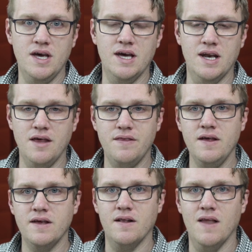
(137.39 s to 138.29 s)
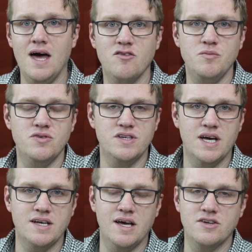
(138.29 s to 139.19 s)
And I think that a lot of music
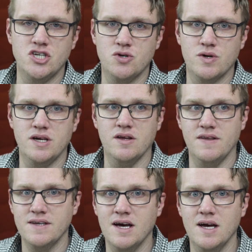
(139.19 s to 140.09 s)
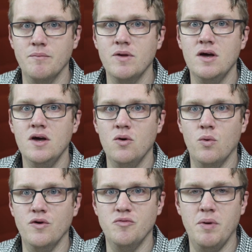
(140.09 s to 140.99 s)
technology curricula at the time
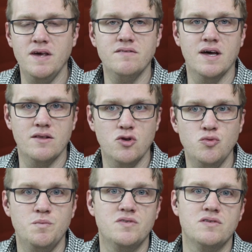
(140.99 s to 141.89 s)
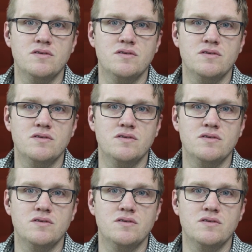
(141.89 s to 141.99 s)
was based on loops.